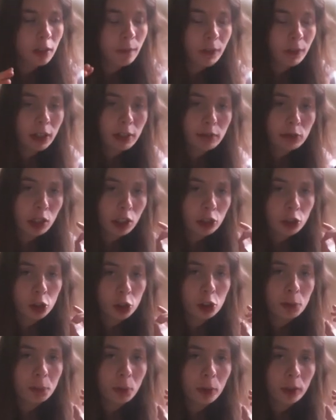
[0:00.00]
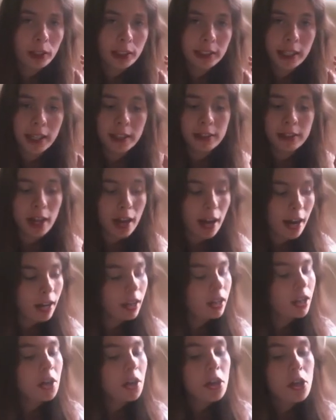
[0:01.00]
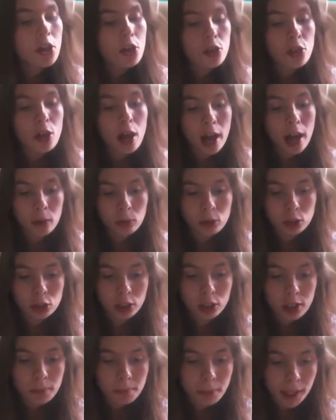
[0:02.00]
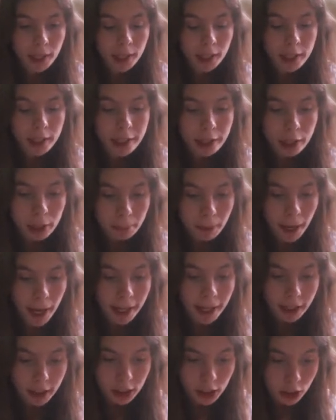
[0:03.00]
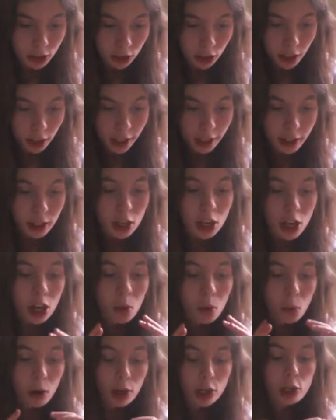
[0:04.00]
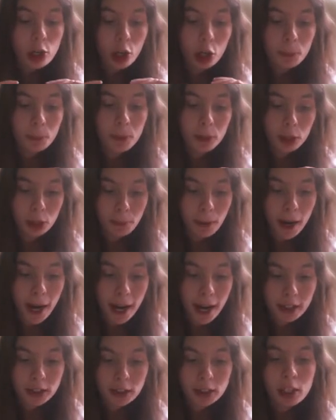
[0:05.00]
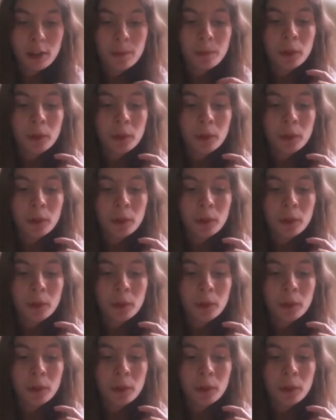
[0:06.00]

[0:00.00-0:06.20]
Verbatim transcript: I think it was like Two Boys said that that was going to be the pack design when you open the packs.